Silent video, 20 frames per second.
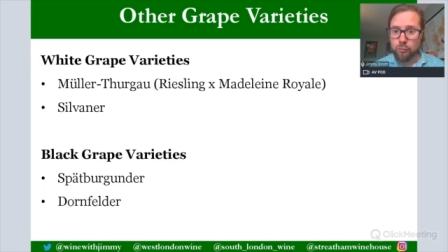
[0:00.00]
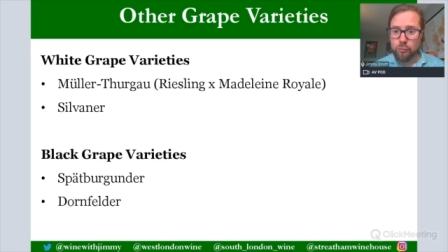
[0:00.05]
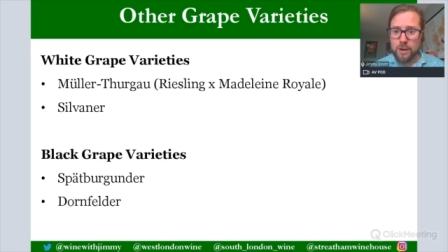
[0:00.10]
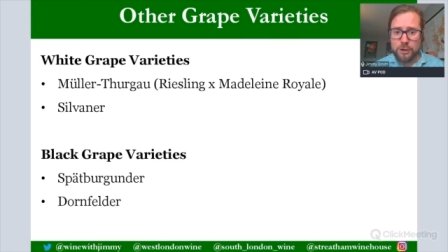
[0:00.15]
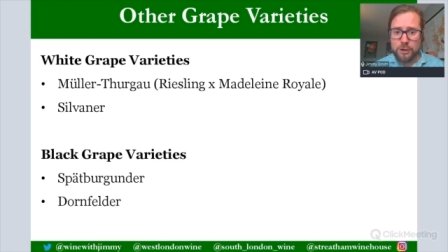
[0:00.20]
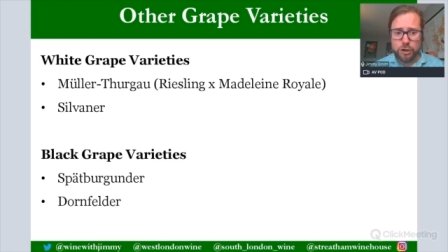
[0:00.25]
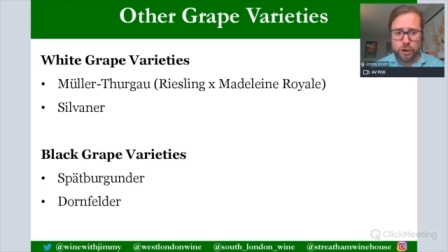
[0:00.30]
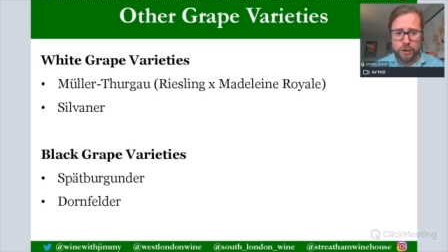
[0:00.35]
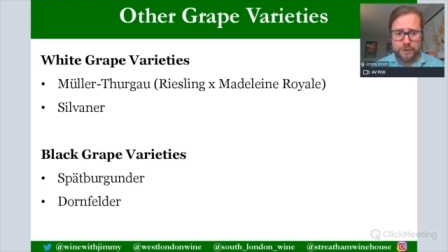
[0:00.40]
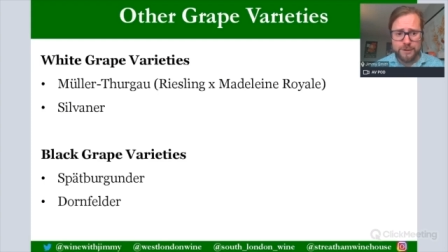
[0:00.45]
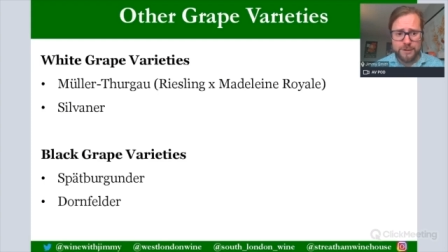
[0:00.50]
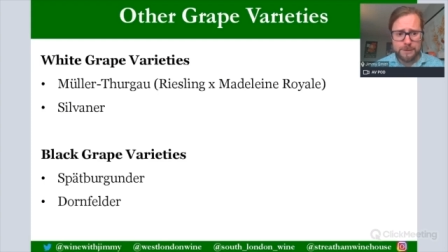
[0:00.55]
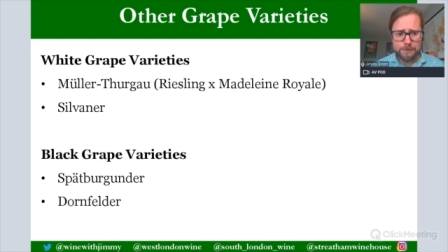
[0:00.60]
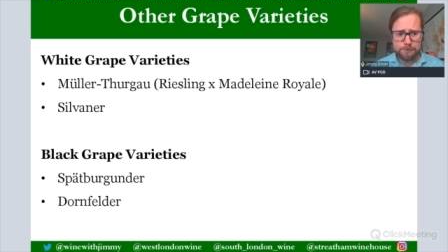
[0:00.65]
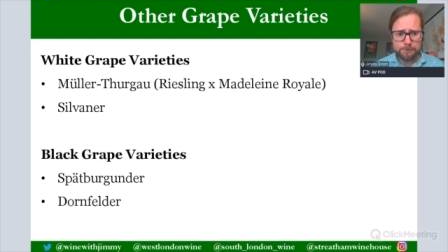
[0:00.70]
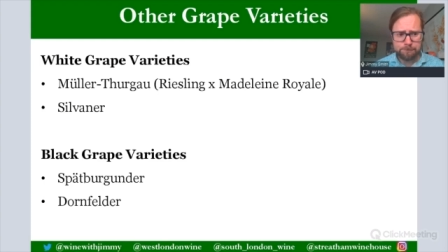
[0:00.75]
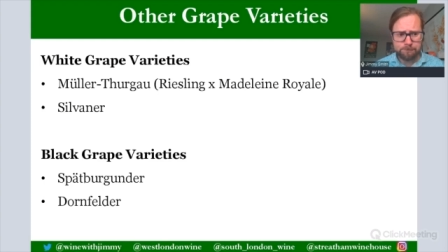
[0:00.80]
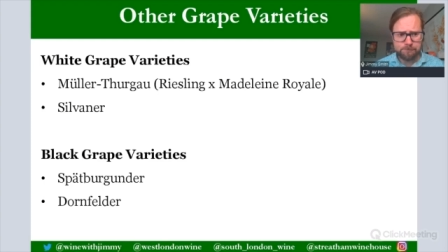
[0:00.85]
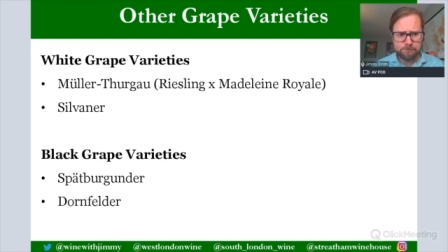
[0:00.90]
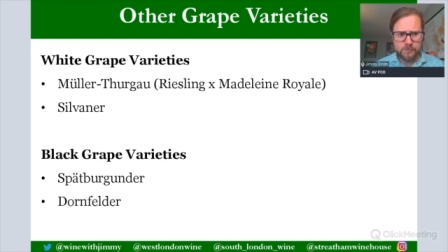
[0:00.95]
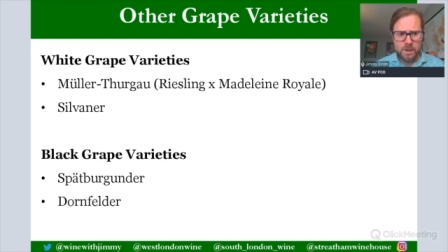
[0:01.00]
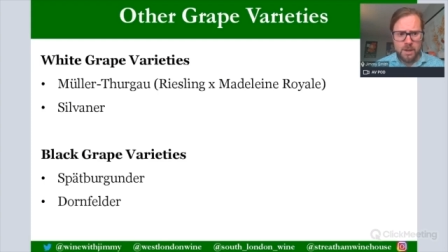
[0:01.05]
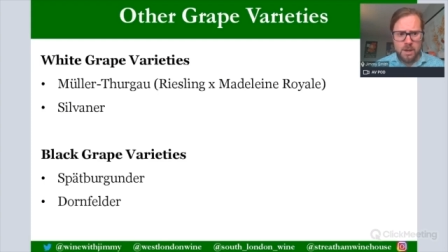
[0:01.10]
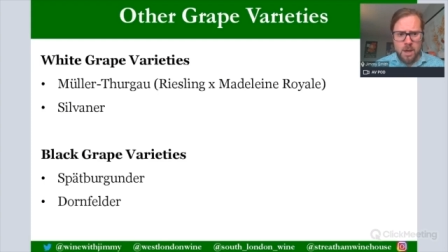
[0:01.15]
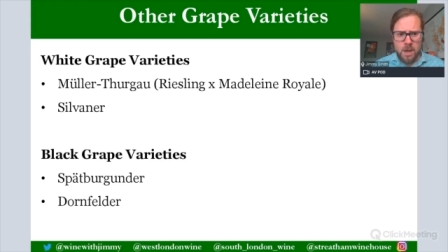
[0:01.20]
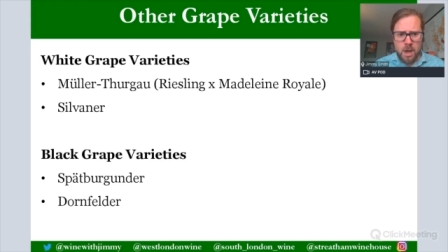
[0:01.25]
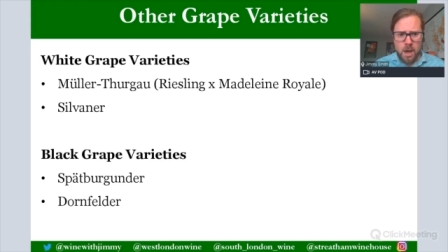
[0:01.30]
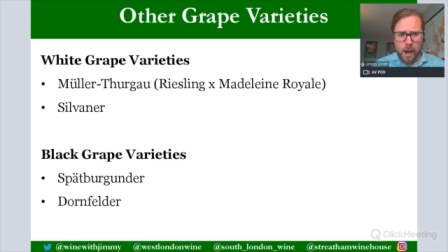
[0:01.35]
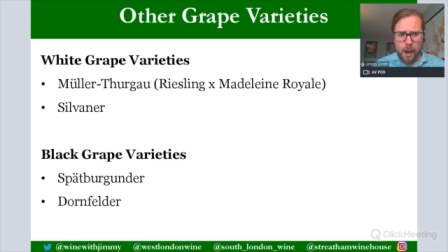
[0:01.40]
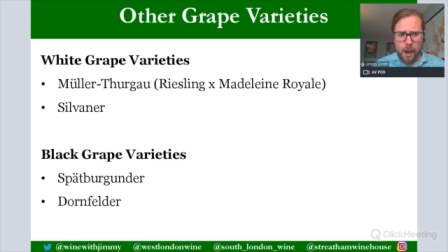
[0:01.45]
regions.
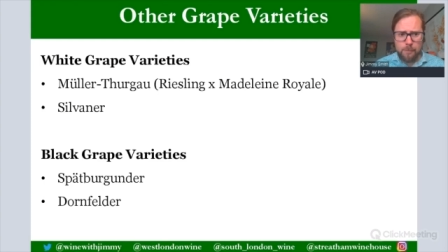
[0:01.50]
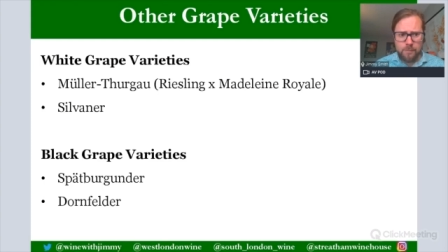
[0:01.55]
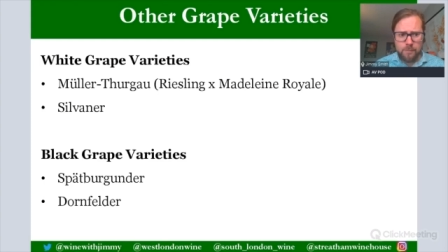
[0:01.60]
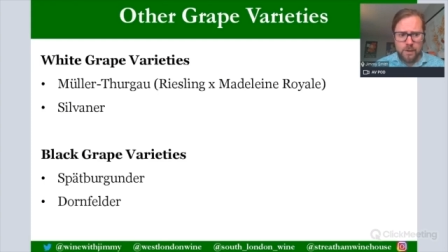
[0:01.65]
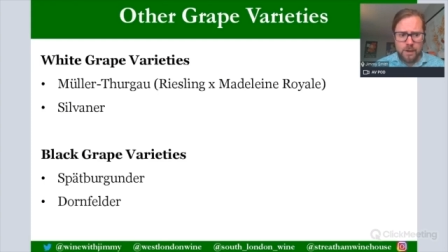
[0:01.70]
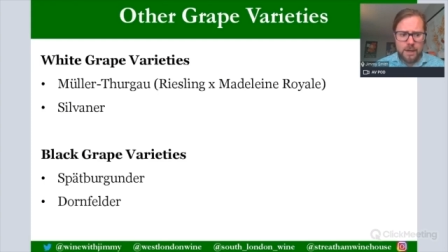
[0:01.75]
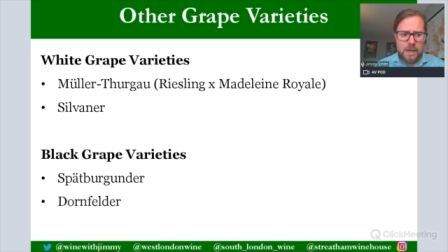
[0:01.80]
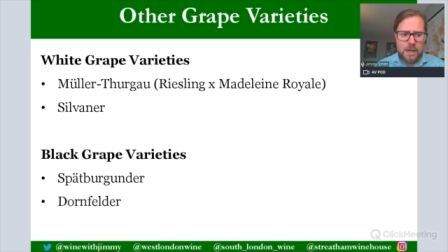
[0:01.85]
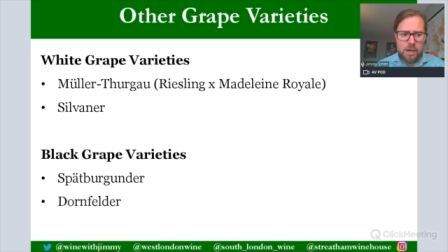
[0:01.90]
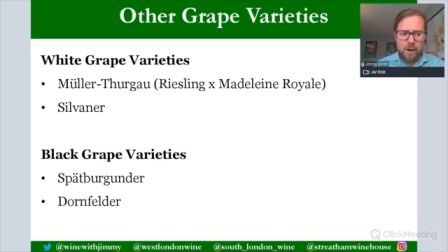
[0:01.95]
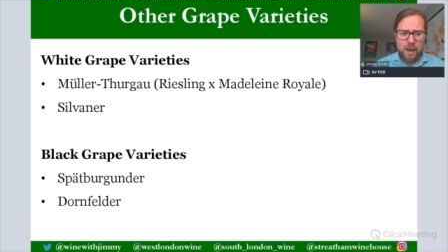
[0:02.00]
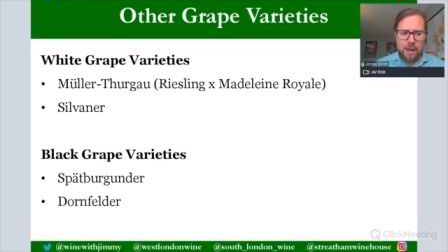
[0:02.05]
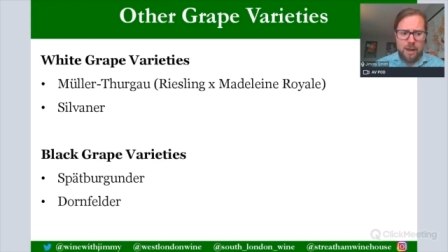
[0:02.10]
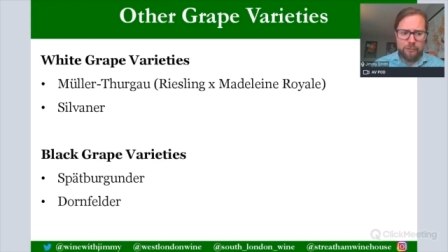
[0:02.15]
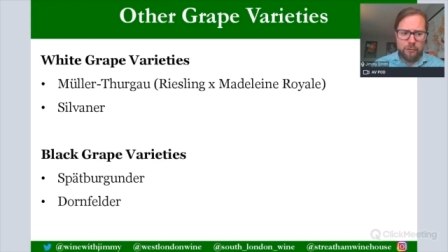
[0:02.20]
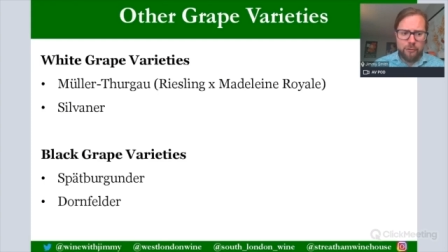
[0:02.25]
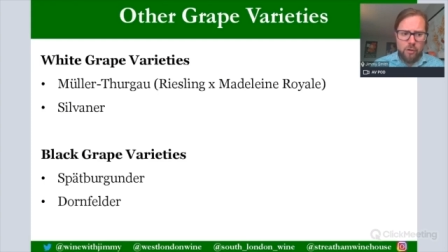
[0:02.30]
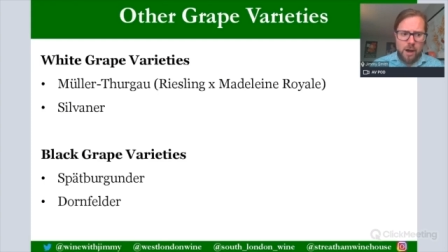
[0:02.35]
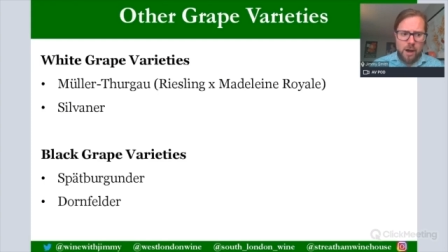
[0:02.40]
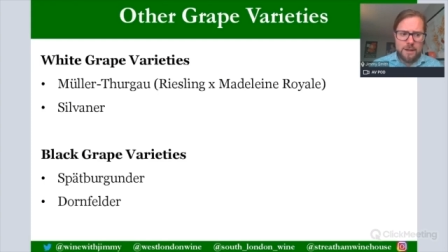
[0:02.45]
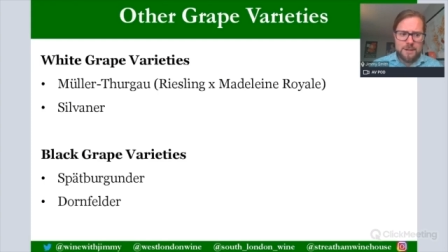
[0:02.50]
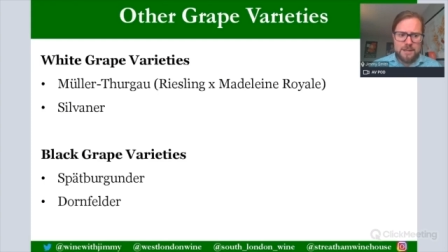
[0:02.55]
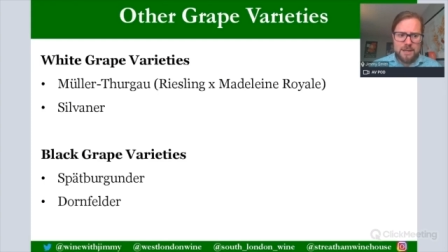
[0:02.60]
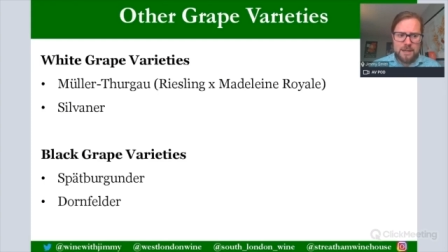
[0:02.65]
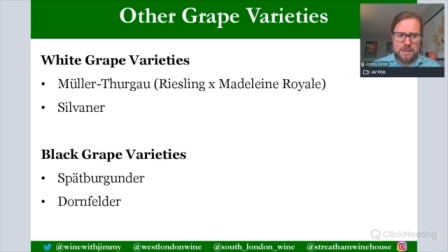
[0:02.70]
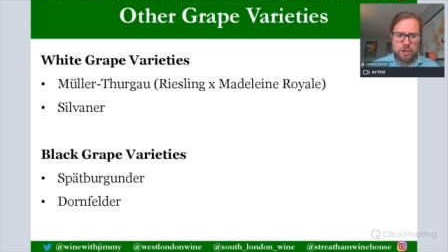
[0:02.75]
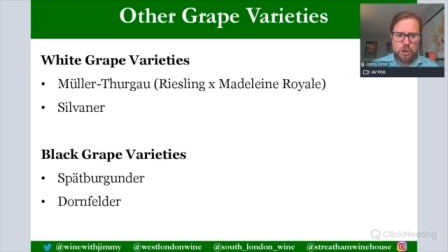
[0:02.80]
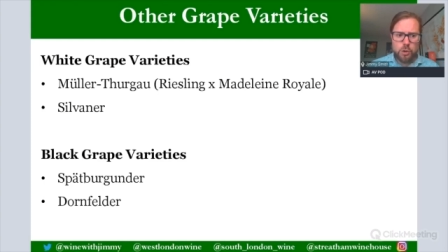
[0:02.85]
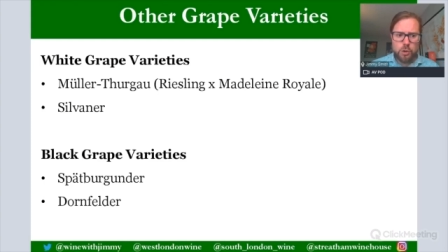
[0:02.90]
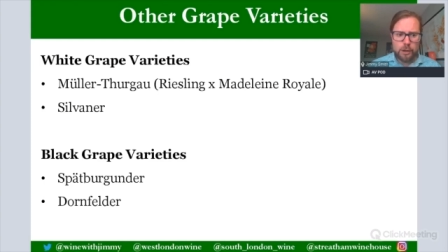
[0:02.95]
The key grape
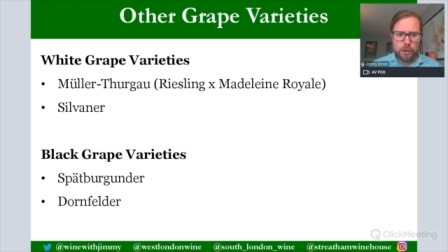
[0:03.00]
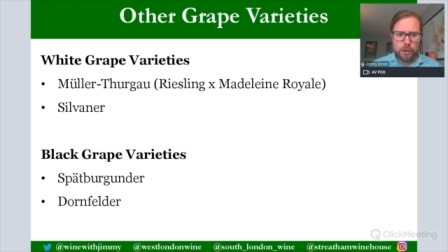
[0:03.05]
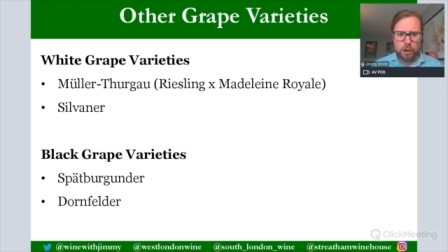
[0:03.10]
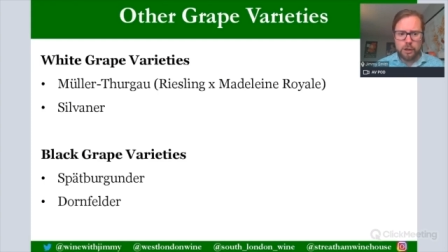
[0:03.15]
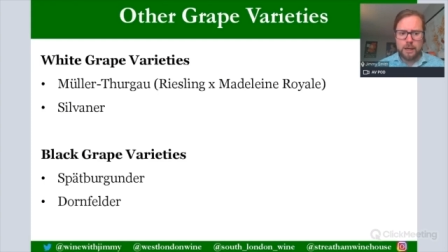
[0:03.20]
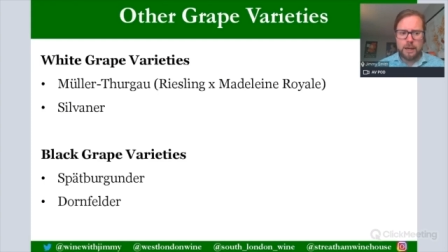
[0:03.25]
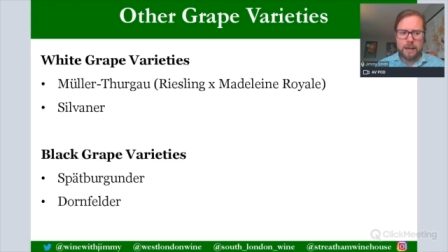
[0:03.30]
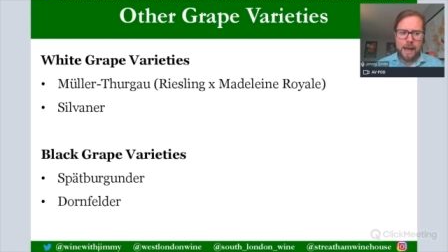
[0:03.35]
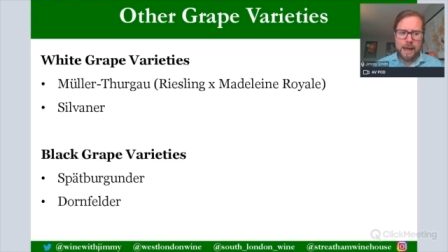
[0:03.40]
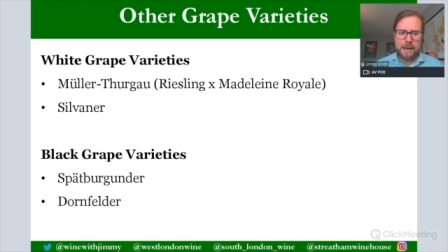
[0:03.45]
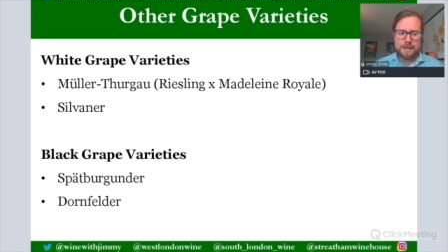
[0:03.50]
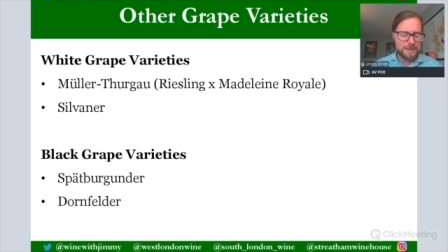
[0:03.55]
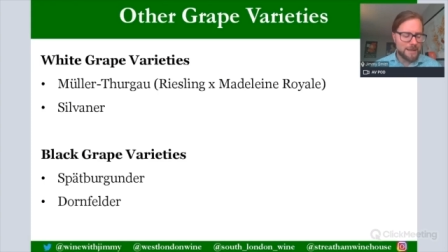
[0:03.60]
varieties you are looking at